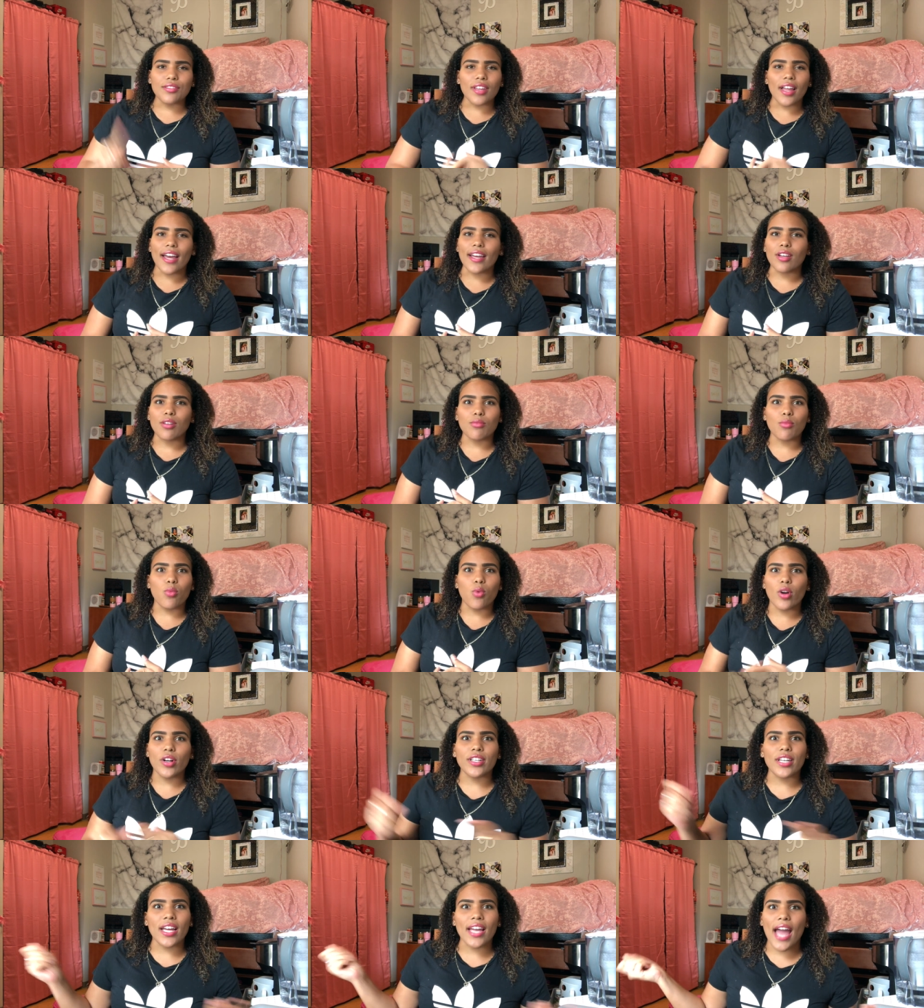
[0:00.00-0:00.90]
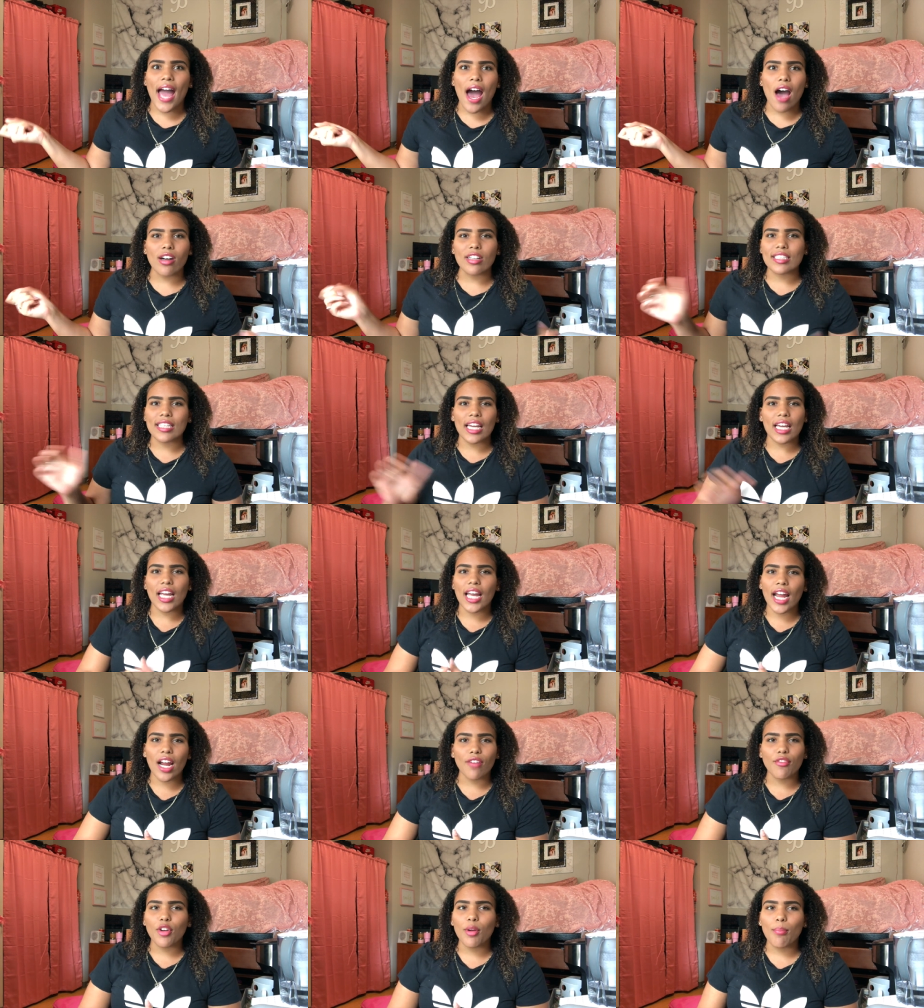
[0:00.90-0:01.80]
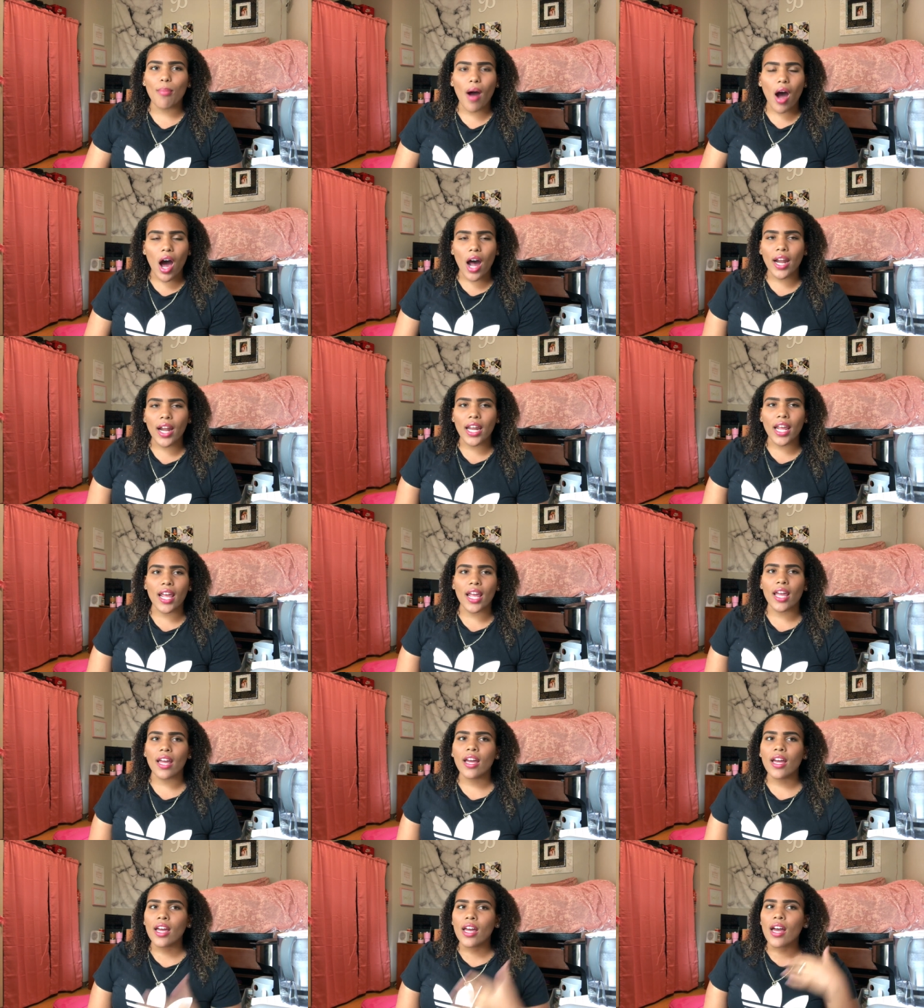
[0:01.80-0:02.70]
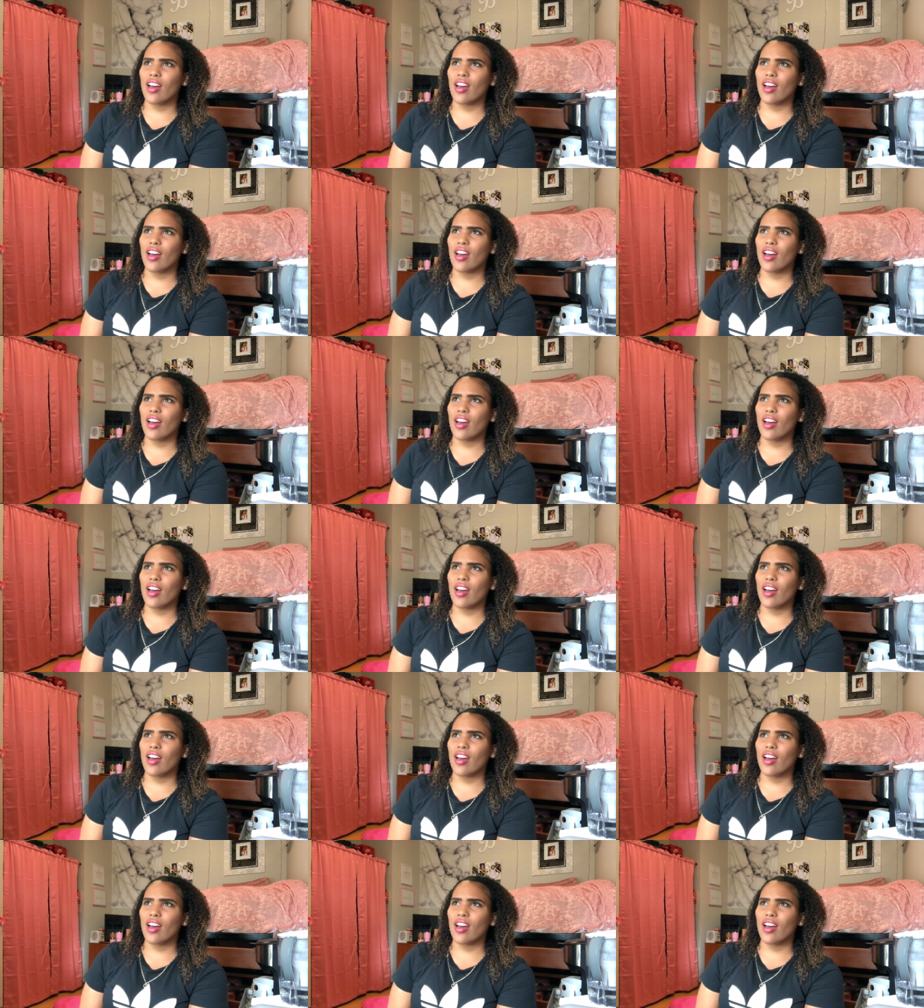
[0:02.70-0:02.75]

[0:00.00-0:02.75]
like working out, taking care of your body.